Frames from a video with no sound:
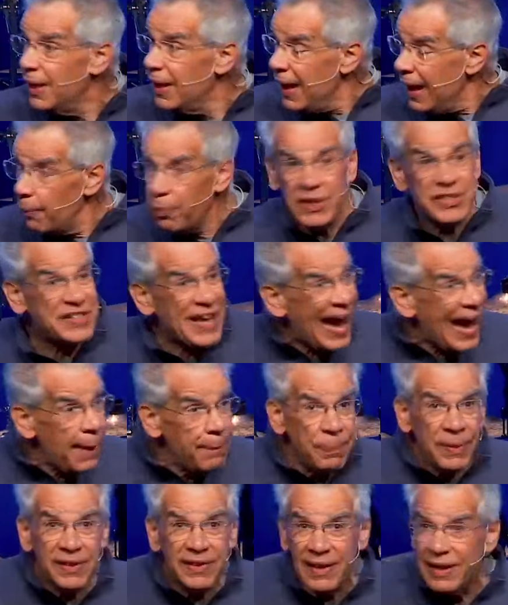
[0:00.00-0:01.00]
And what's
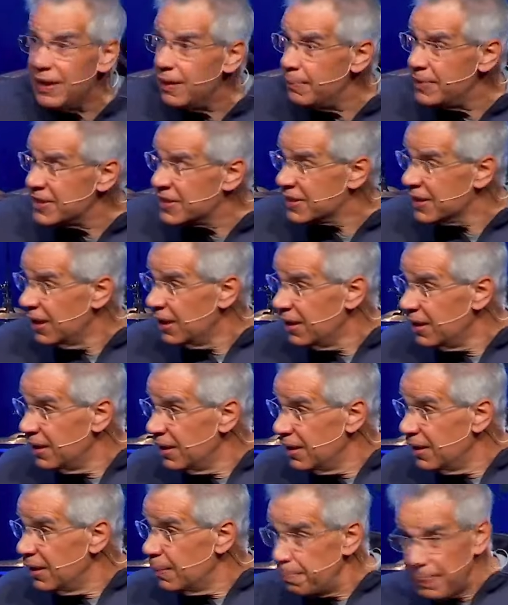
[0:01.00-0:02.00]
happened to him is
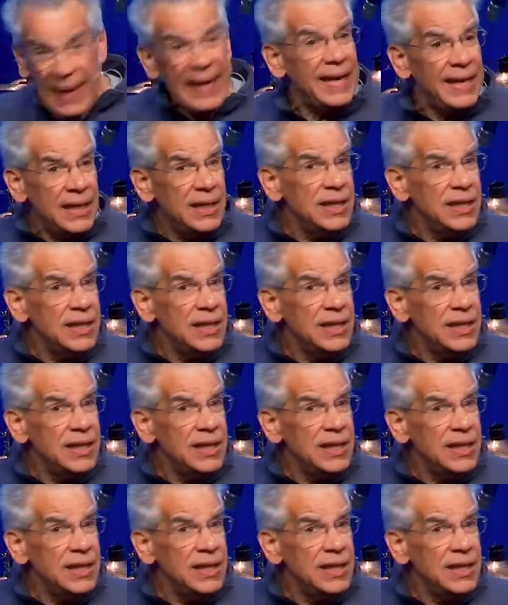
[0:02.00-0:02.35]
pain